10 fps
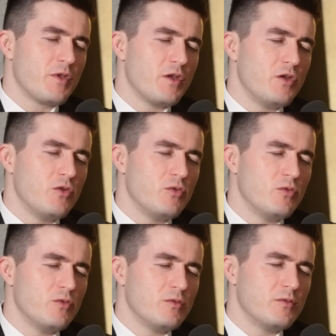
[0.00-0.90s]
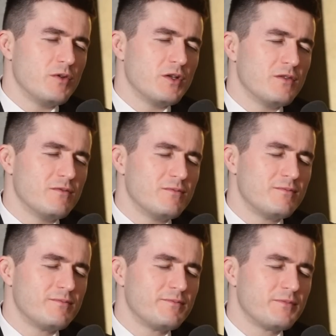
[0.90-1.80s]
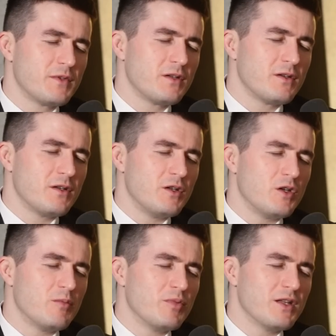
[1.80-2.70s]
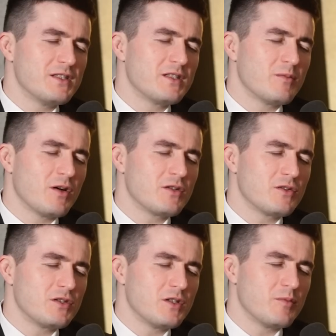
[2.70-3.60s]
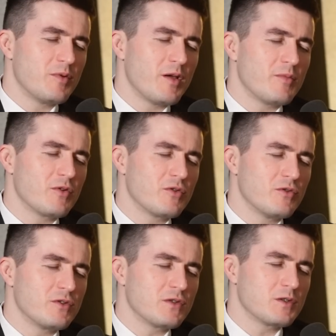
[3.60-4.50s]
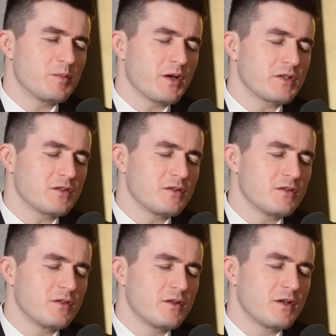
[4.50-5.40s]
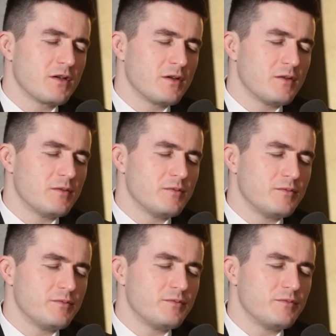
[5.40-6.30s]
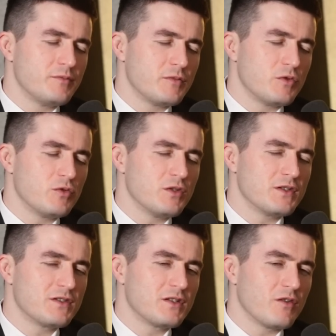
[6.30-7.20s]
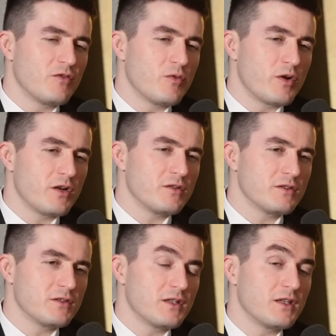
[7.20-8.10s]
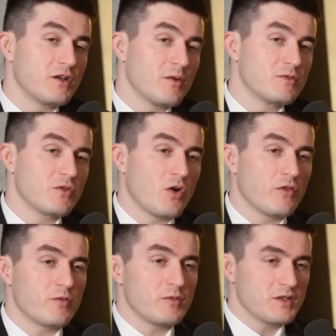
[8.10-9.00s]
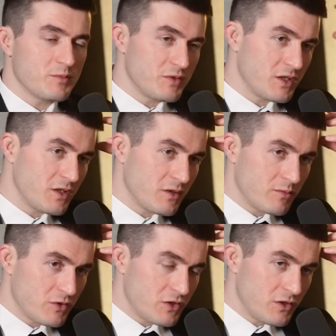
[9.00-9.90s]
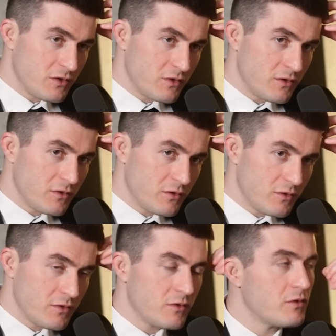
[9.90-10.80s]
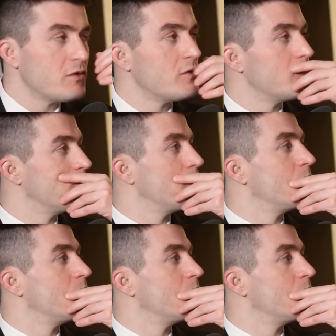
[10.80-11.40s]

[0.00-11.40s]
you you can you can place them onto a sheet of paper through introspection. Yes. Through this self awareness that it comes all from this particular machine. That's exactly right. Yeah.